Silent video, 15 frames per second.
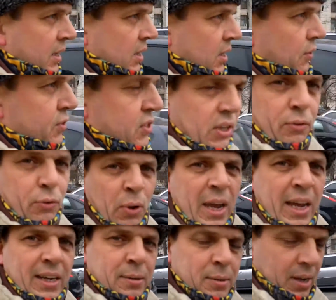obviously if you
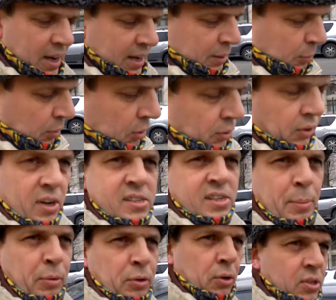hit anyone on a
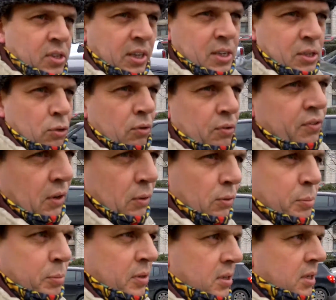zebra crossing it's your fault
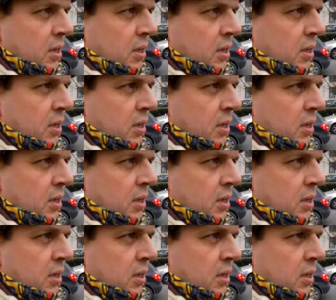but